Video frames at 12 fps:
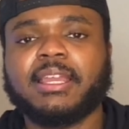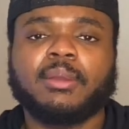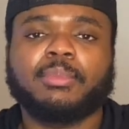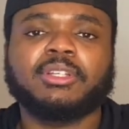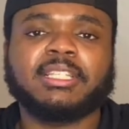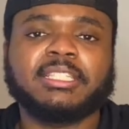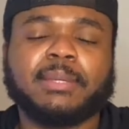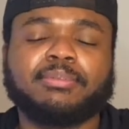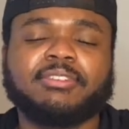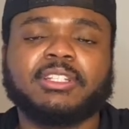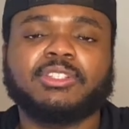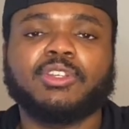because it
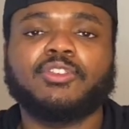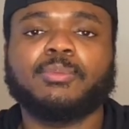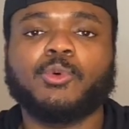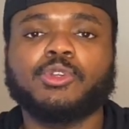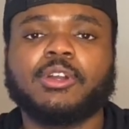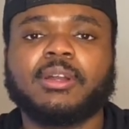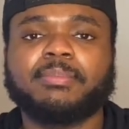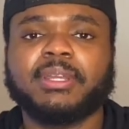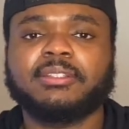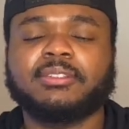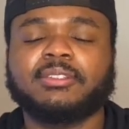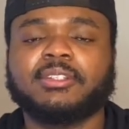separates you from all your
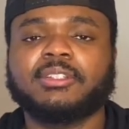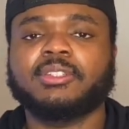competitors